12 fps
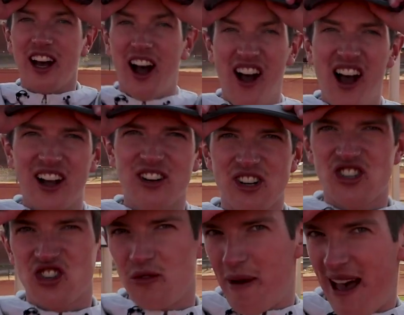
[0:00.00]
a uh,
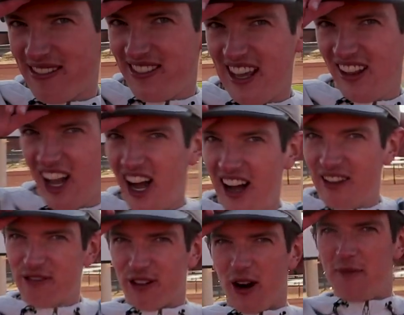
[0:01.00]
crystal meth dealer
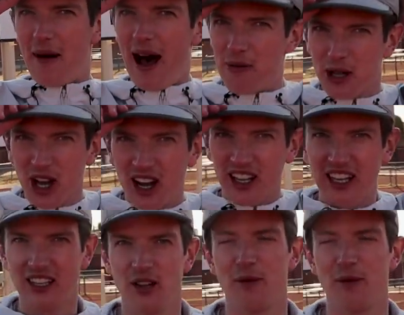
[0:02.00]
from Albuquerque, New